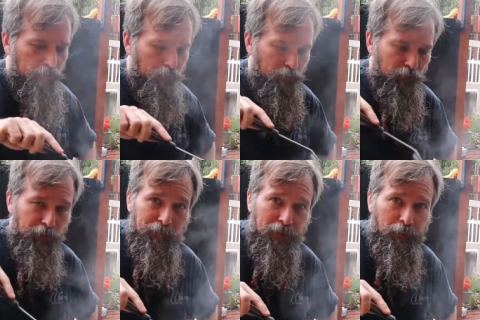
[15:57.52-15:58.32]
So
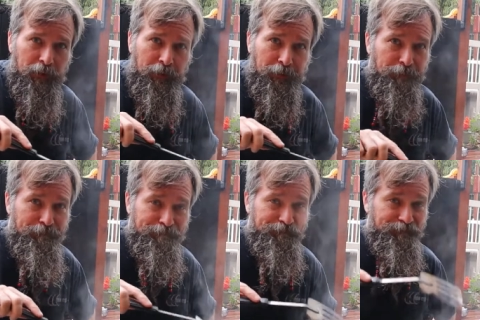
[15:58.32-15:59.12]
you might want to
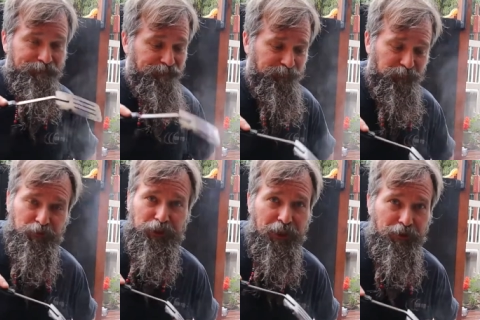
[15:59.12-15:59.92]

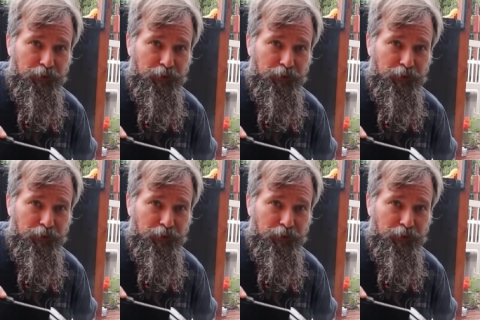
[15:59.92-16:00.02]
change